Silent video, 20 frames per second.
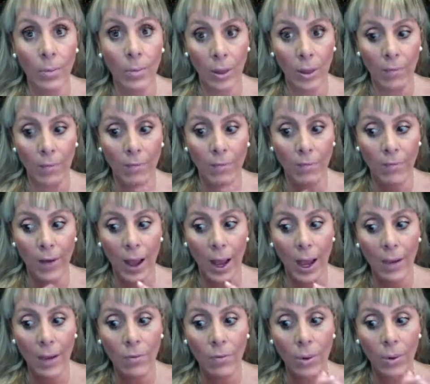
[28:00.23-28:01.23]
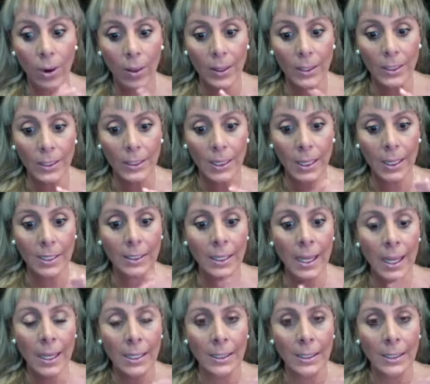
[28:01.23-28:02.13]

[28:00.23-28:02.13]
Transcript: More than 5, more than 6,